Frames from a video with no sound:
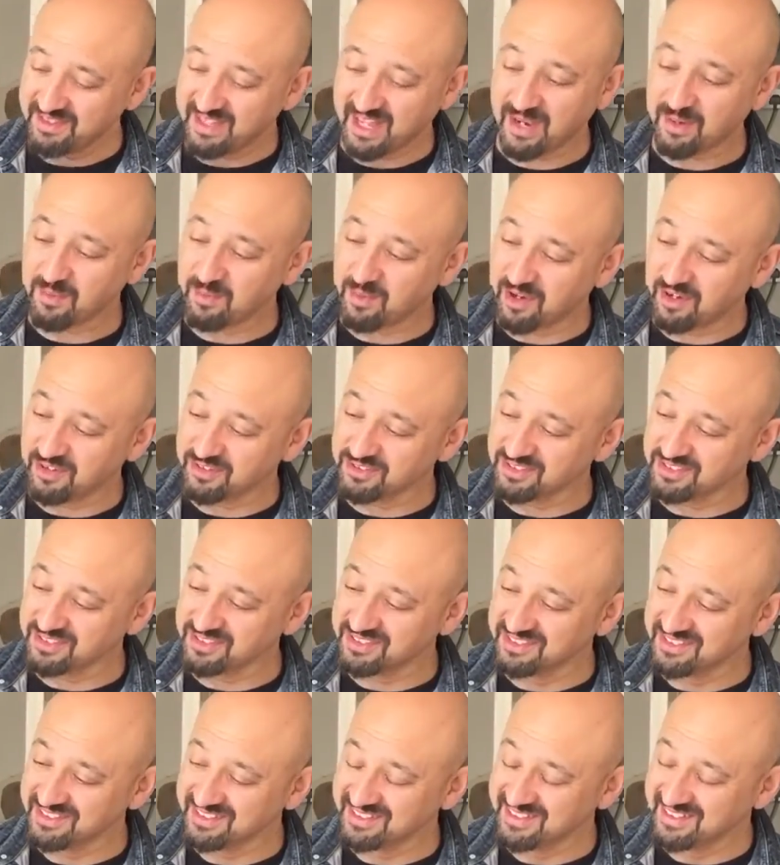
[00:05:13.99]
That
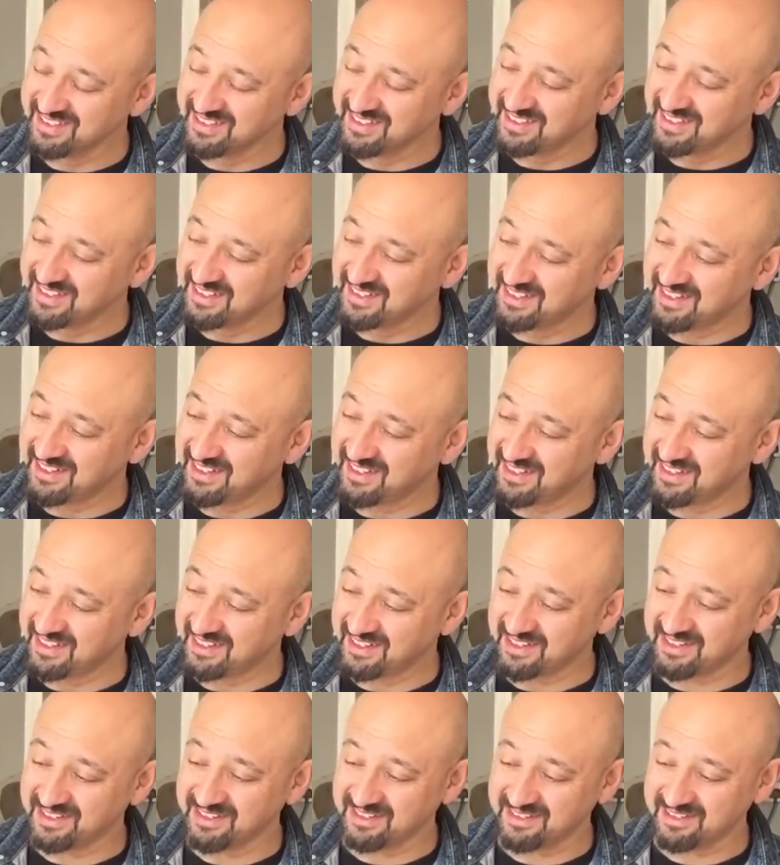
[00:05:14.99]
was
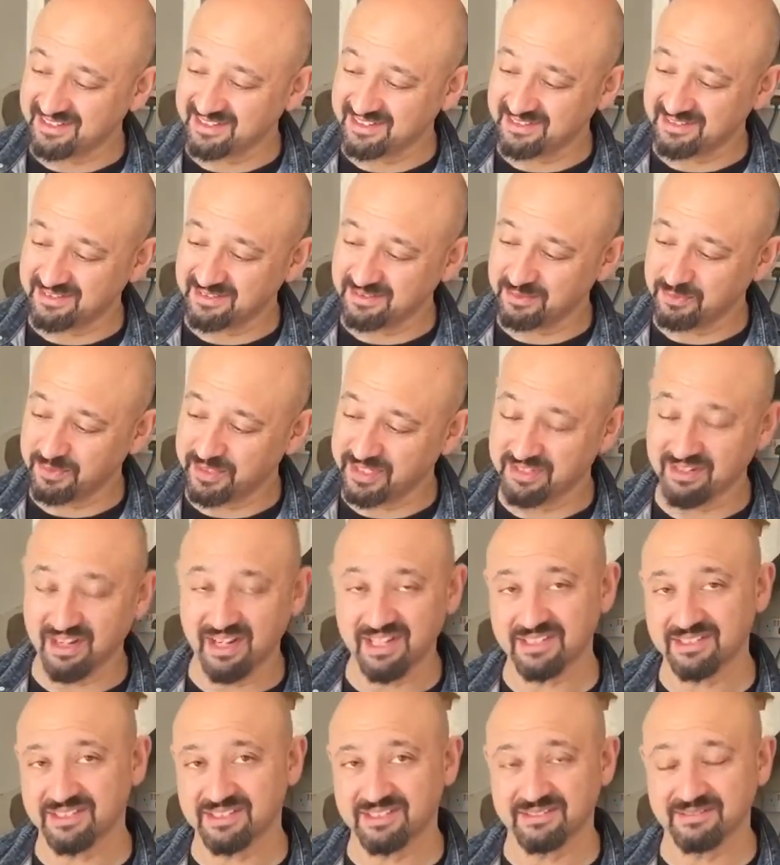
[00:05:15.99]

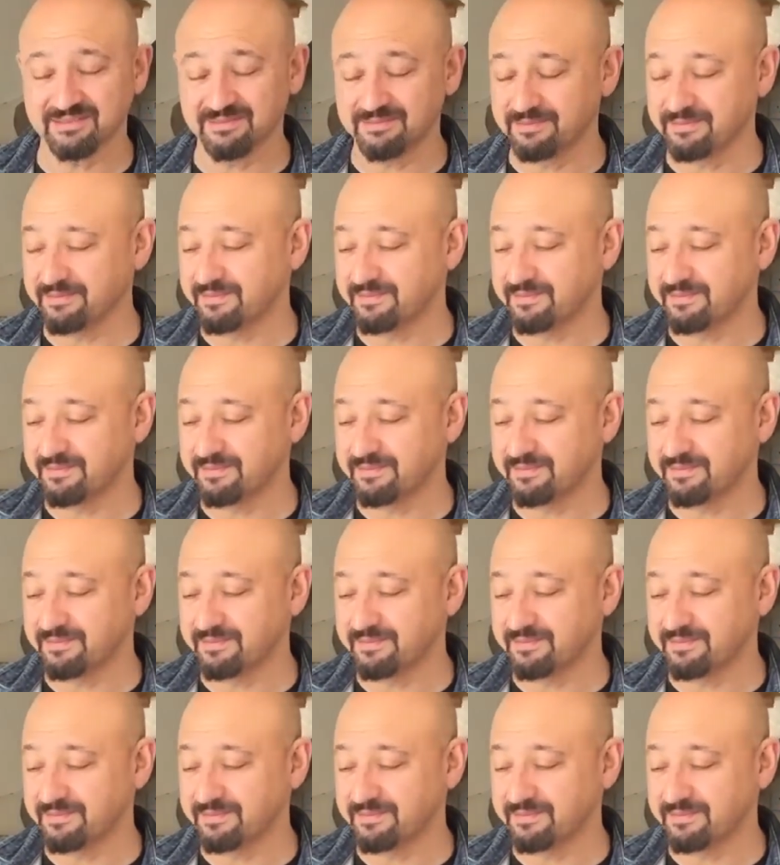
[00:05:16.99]
wheatgrass,